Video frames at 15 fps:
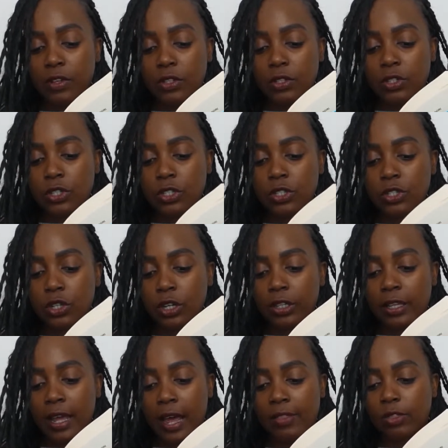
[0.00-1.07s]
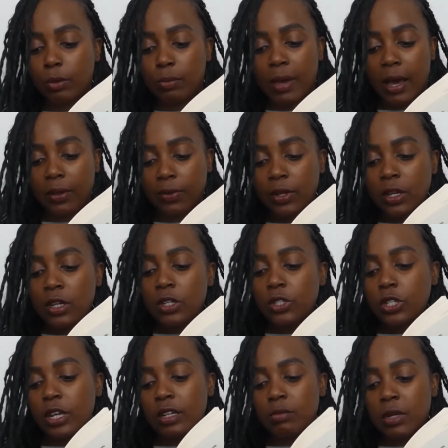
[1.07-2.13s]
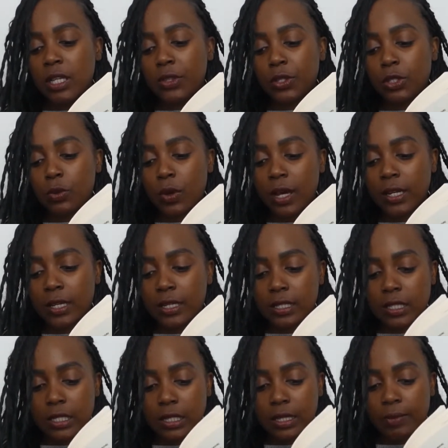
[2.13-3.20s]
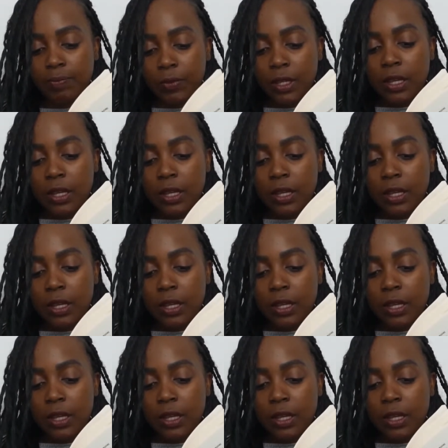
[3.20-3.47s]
and she surely had the mouth. She had made the squad easily.